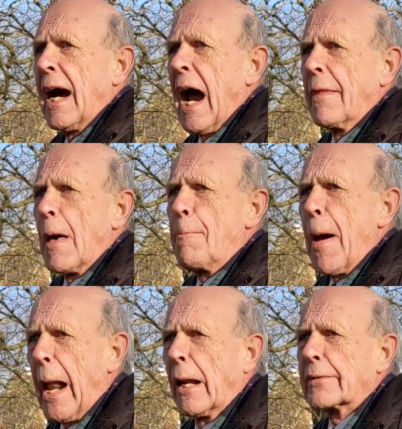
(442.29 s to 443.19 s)
and the
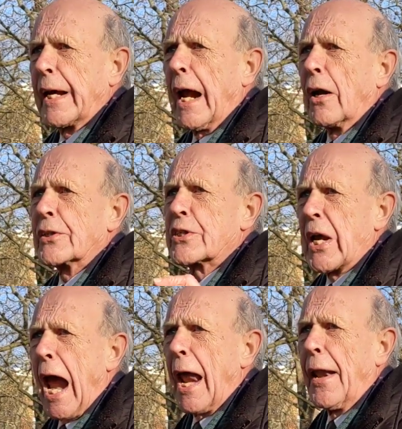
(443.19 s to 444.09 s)
penalty on
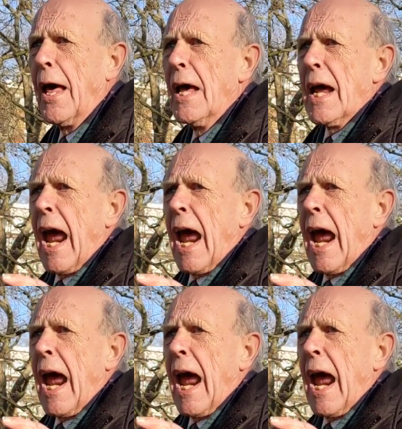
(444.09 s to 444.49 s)
sin